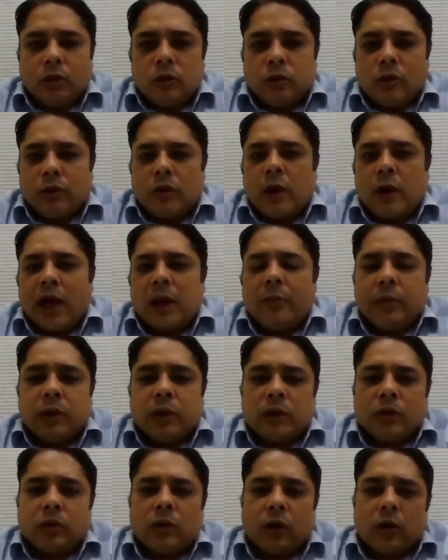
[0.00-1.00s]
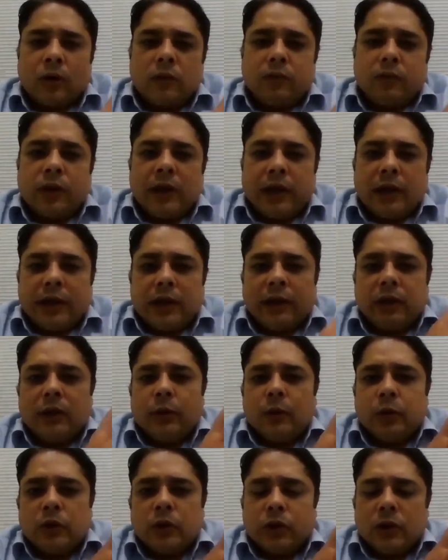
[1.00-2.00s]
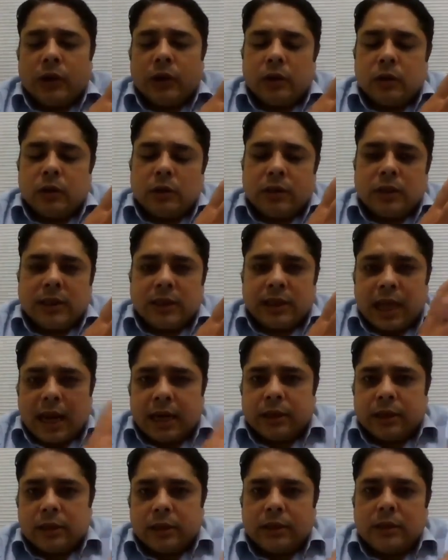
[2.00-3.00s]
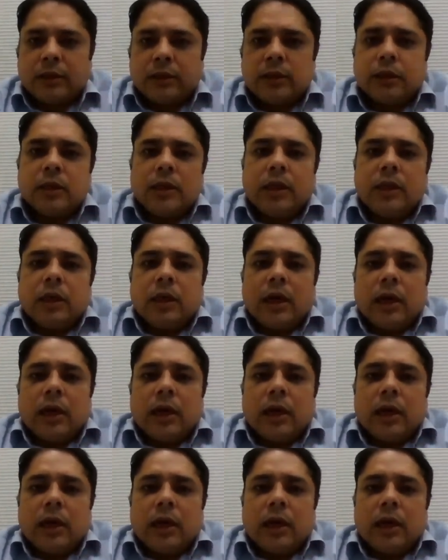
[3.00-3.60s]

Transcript: to requirements of their individual standards